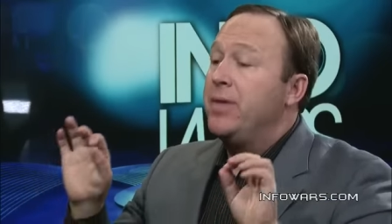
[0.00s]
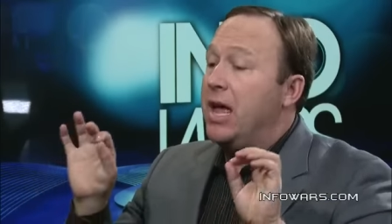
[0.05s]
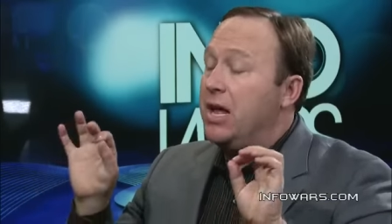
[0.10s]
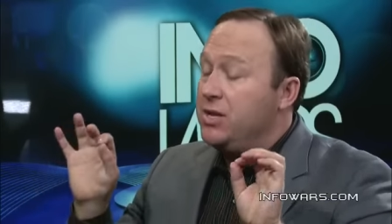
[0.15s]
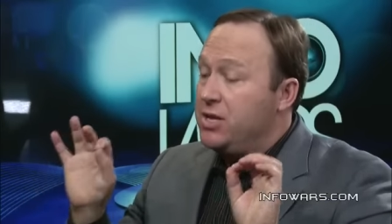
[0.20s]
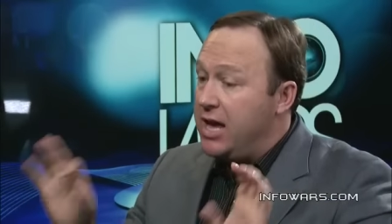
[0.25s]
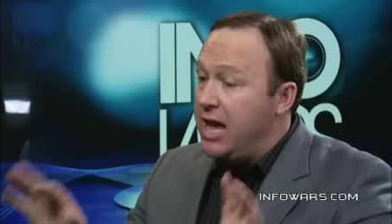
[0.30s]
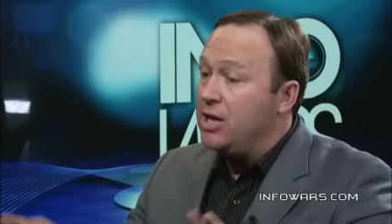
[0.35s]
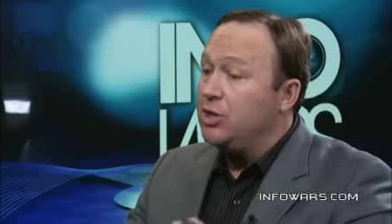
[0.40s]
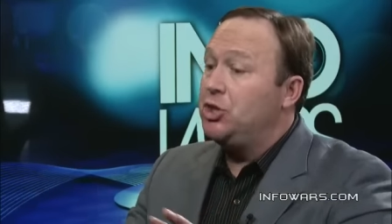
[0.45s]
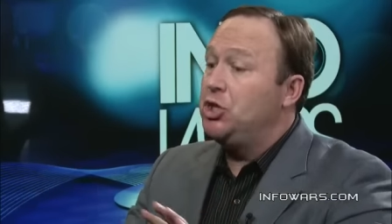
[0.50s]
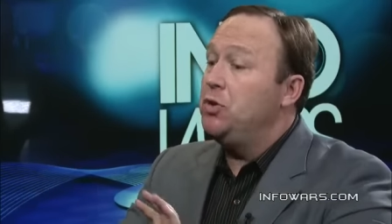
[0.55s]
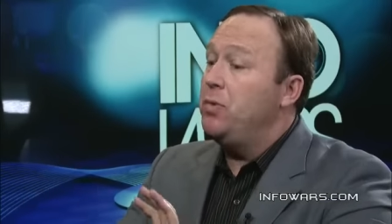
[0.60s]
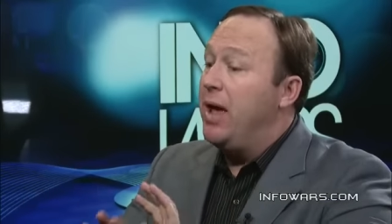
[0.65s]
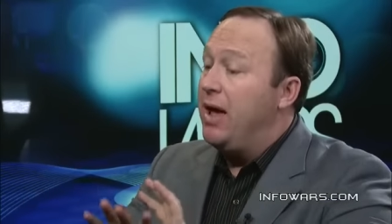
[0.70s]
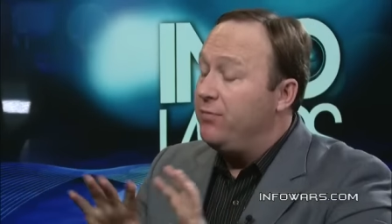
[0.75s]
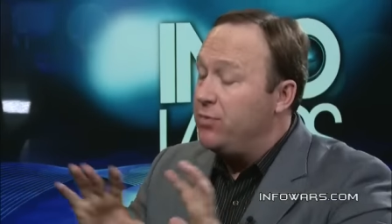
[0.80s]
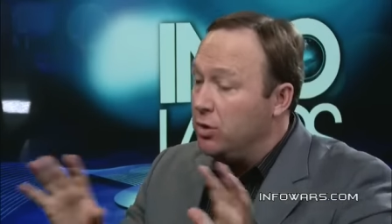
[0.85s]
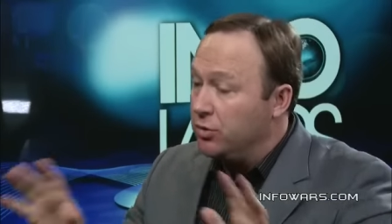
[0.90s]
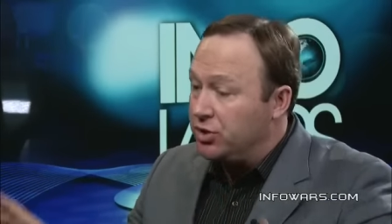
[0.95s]
And yes,
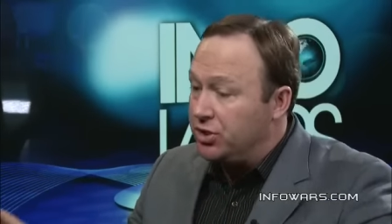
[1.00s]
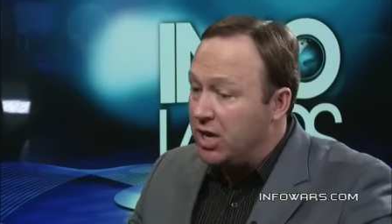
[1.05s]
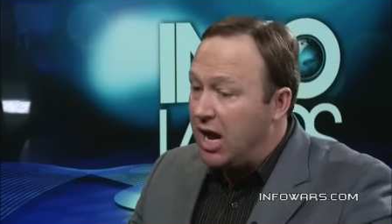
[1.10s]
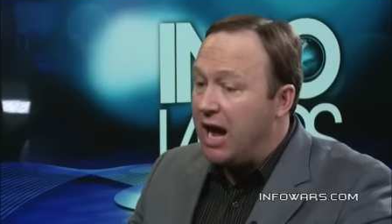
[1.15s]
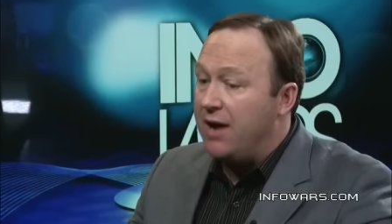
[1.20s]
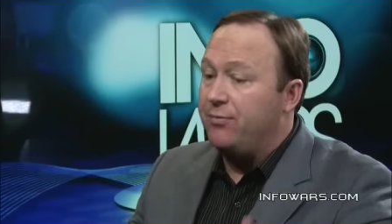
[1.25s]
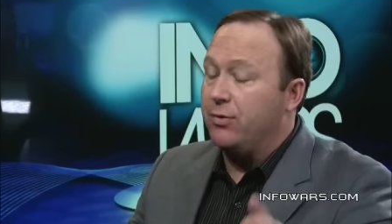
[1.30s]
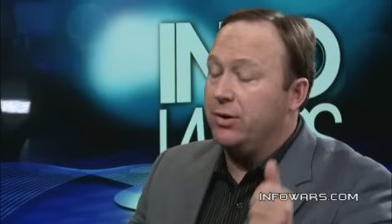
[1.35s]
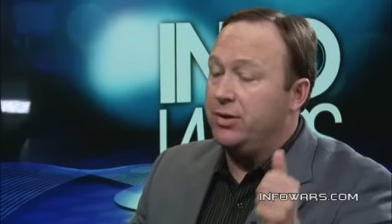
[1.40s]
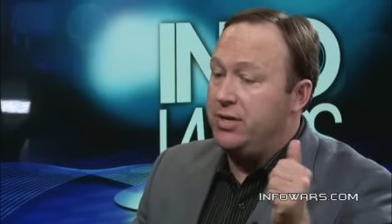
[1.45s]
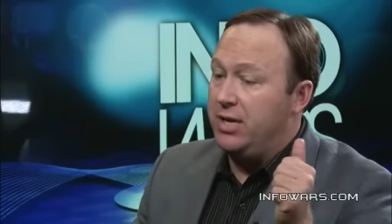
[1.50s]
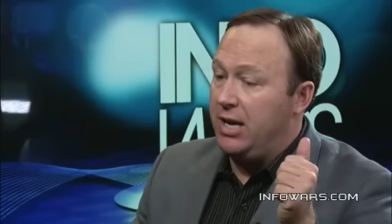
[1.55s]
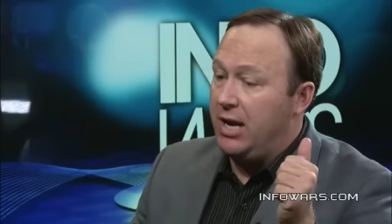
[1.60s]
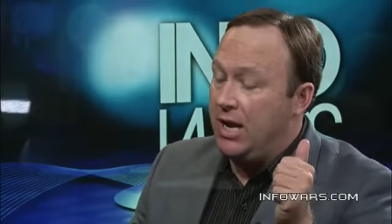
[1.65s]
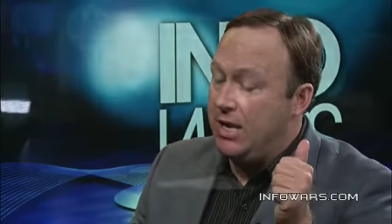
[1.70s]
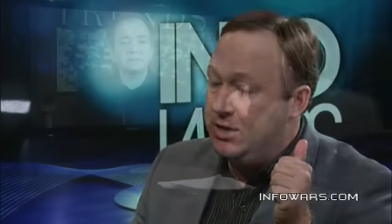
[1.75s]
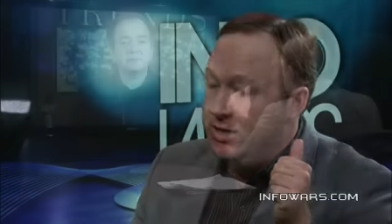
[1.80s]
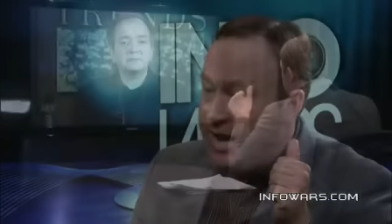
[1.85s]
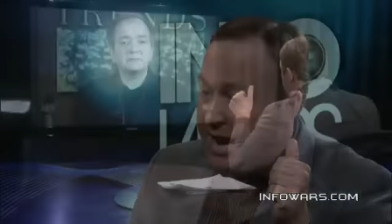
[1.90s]
you have no sovereignty in